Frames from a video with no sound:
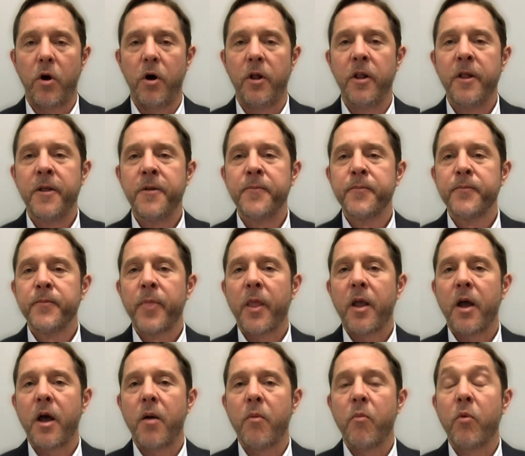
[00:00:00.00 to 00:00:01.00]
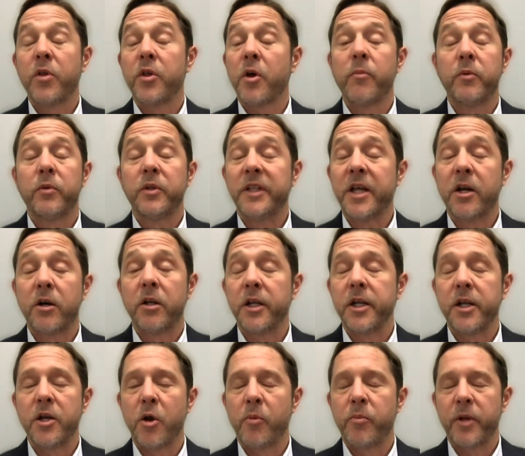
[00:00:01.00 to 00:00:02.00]
the wall uh, with um,
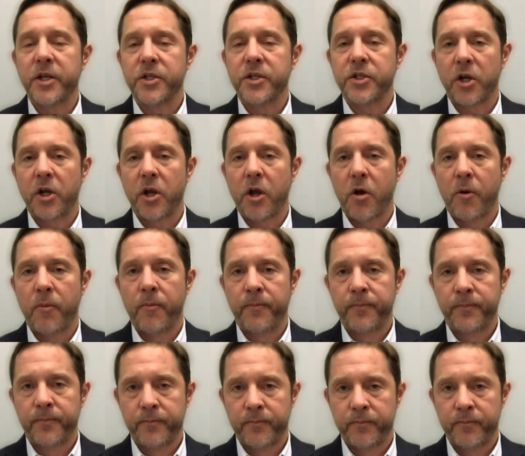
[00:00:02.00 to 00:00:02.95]
literally no place to go.